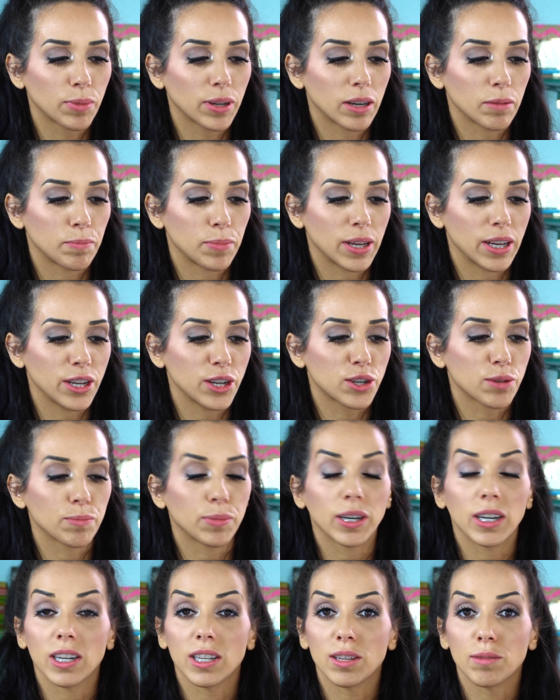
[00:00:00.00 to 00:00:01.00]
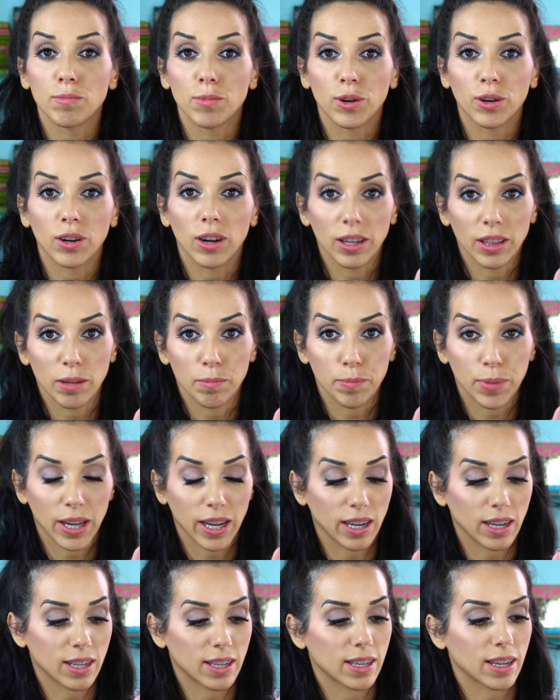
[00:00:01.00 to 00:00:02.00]
bit of peach, but it's more on the
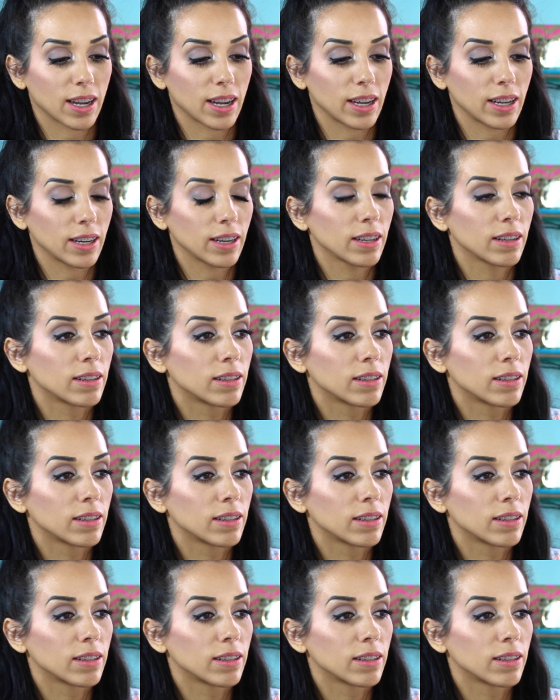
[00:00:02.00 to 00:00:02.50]
pink side.